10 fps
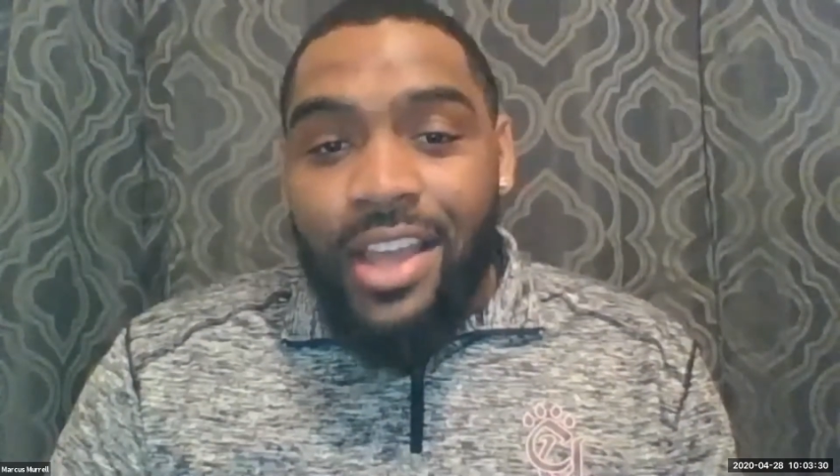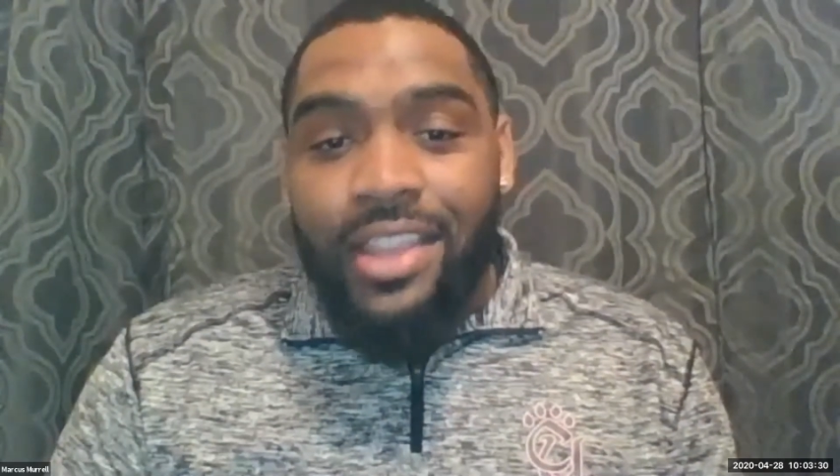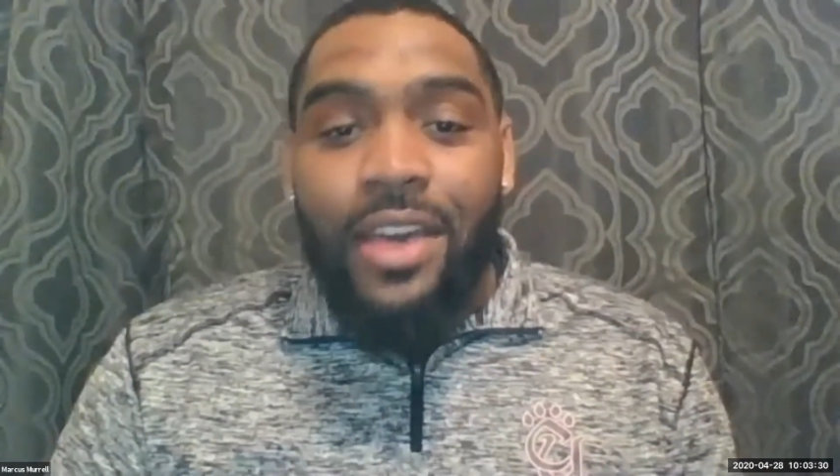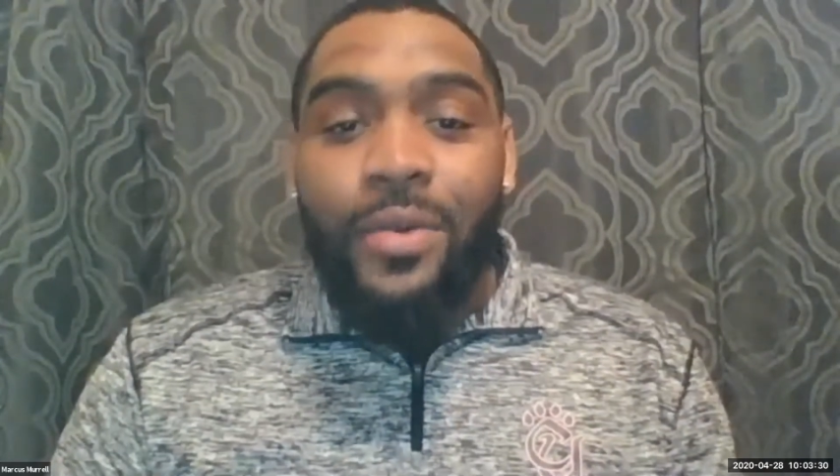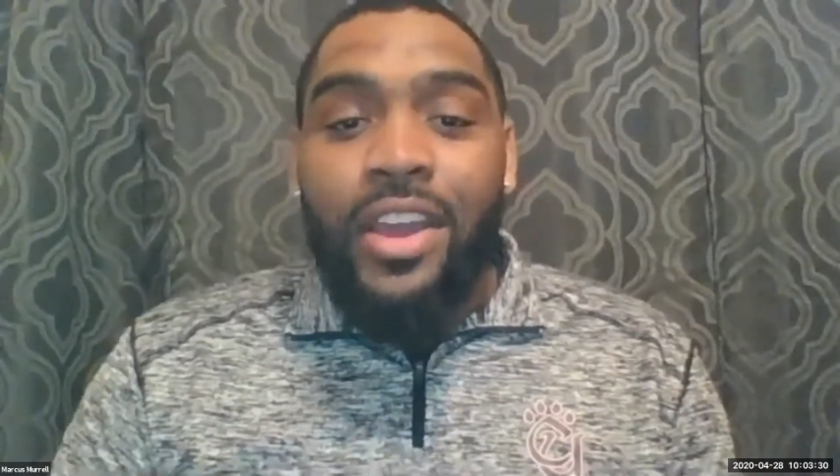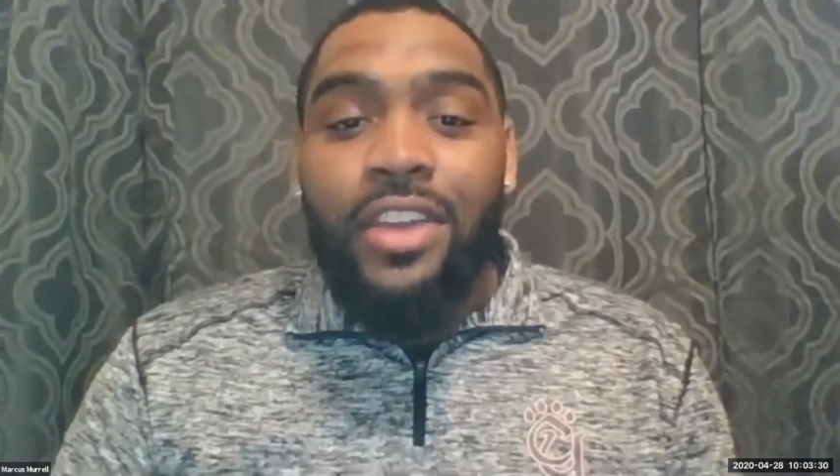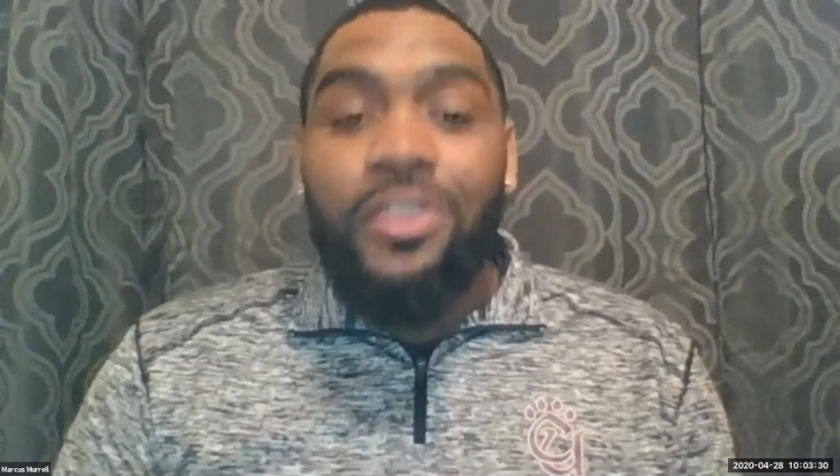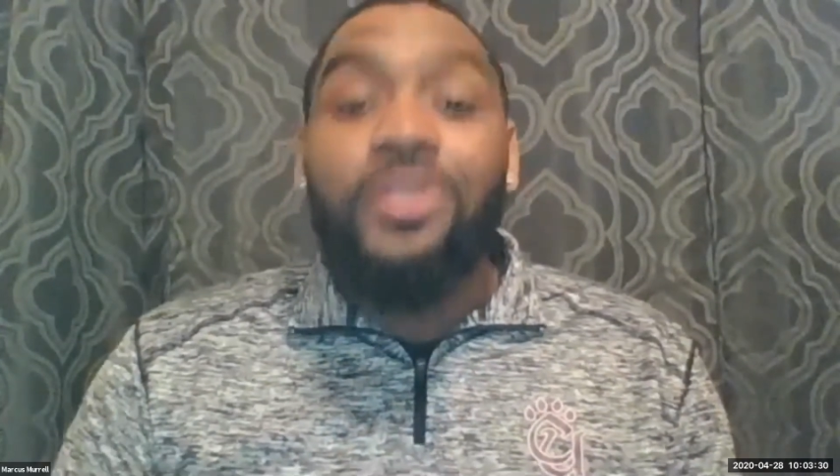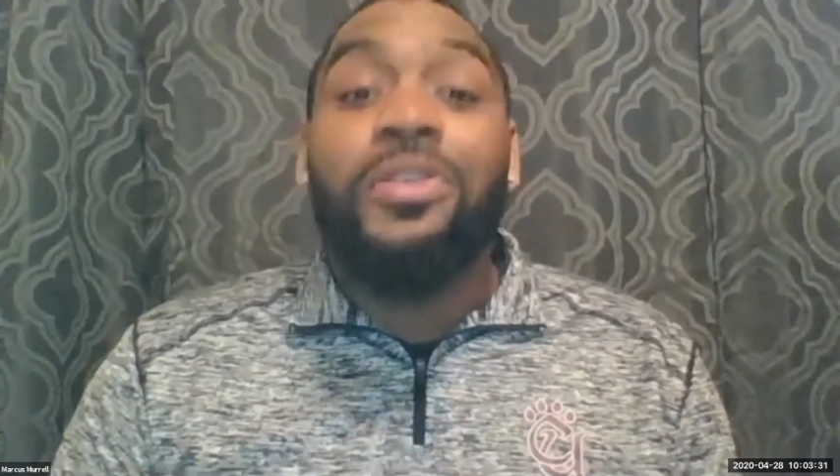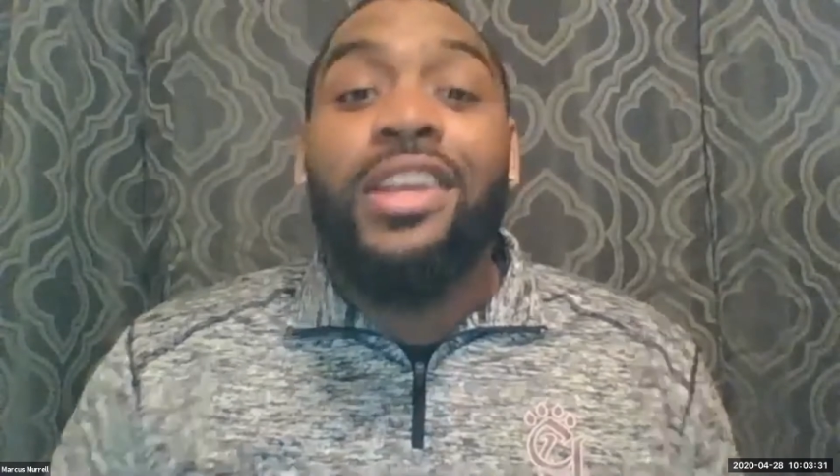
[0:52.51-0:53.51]
that way
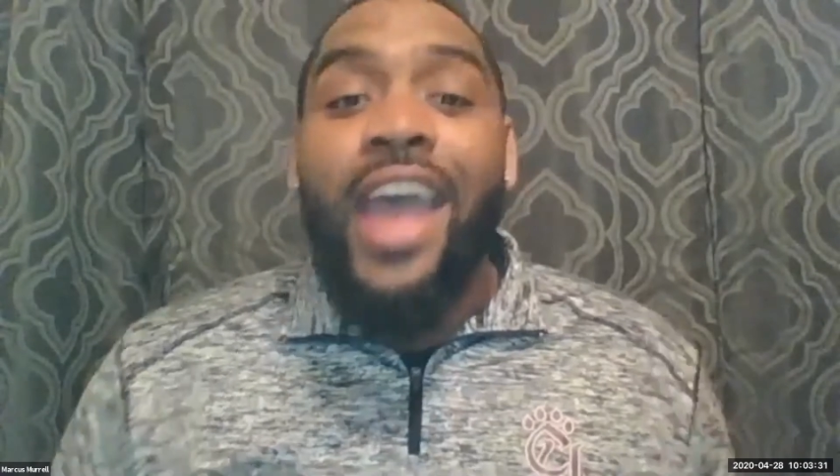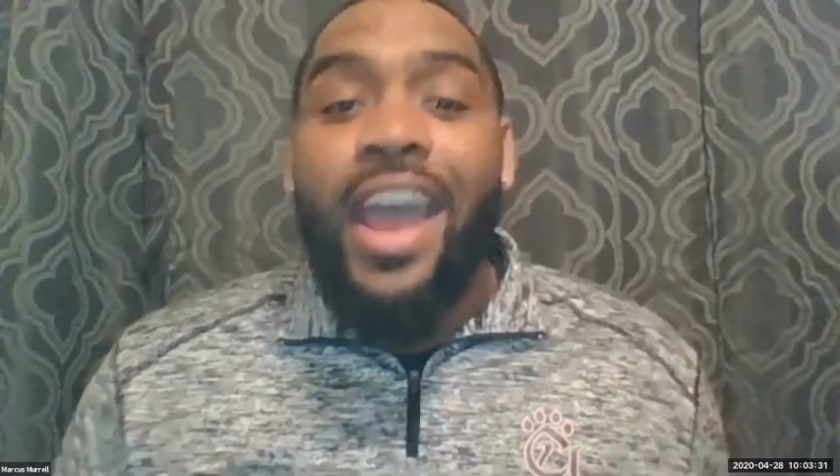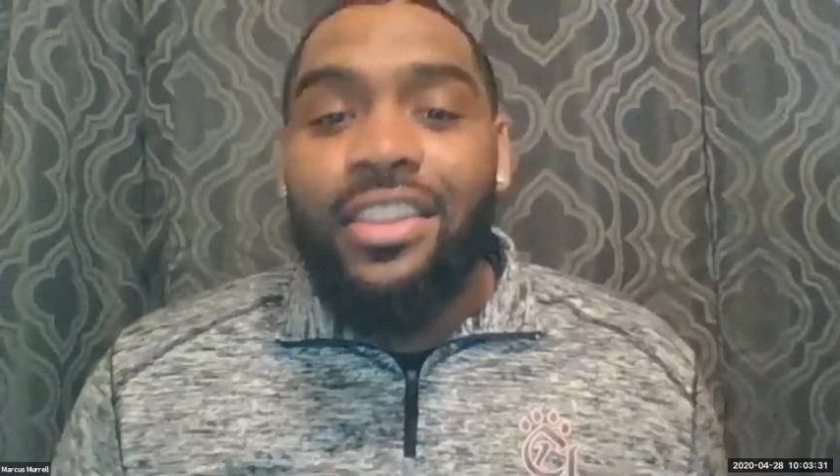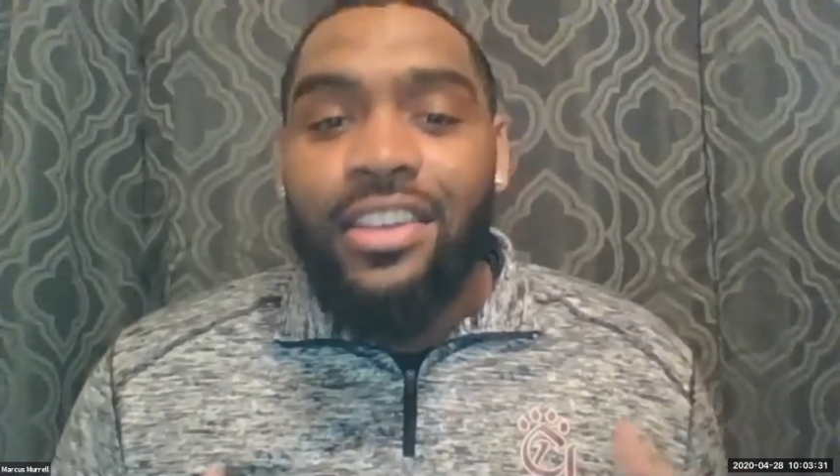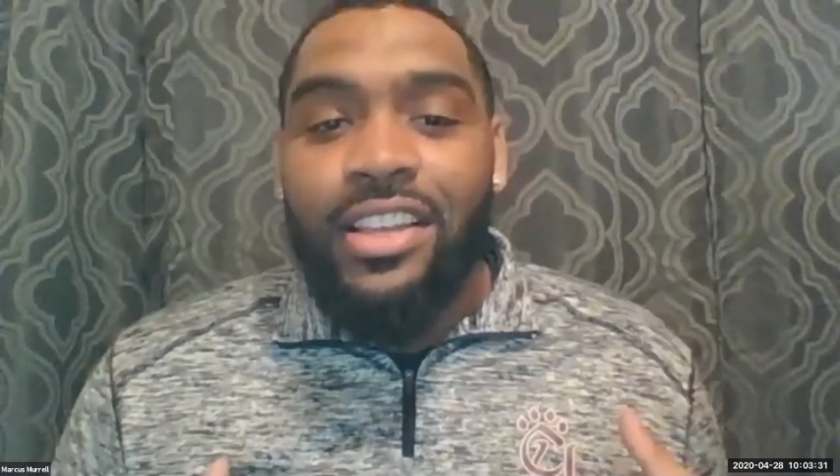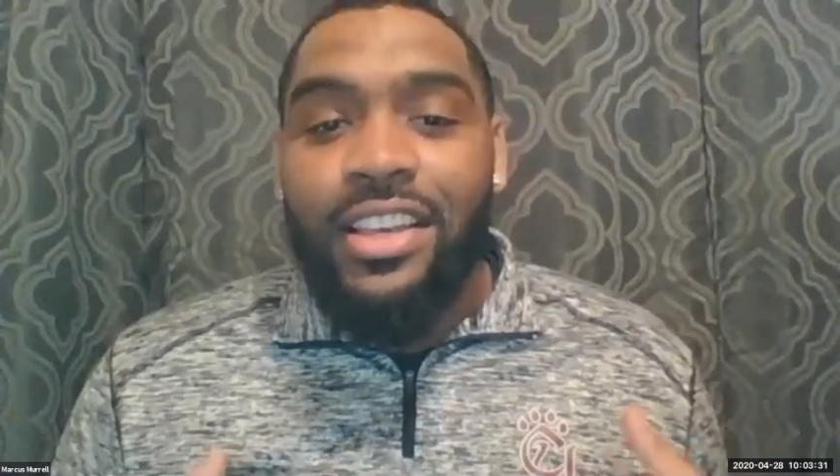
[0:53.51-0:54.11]
you can actually